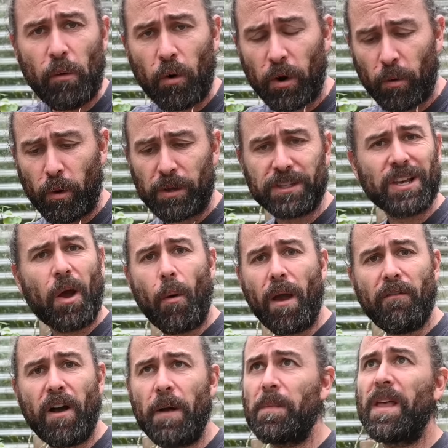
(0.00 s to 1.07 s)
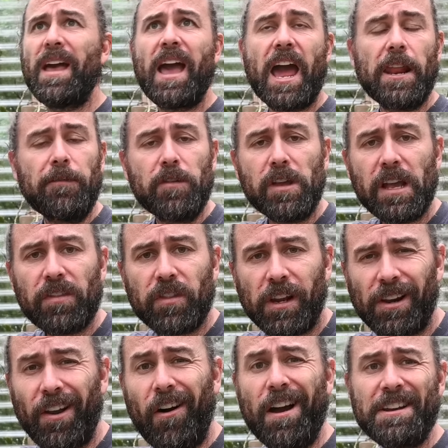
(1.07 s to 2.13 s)
water whatsoever, and if you get the
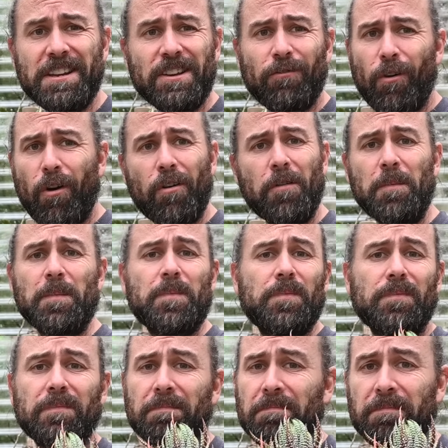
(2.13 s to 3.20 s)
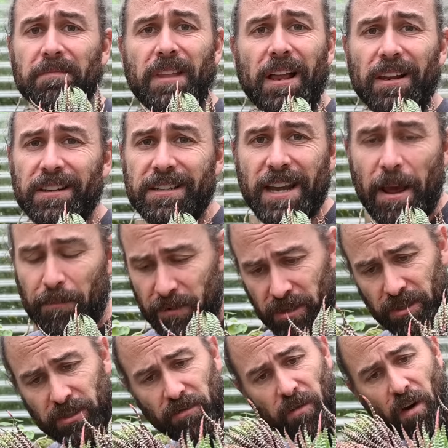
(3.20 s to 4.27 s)
lighting wrong, they'll adapt
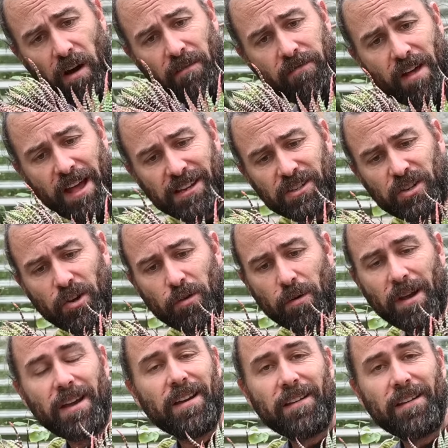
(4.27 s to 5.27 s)
to survive that too.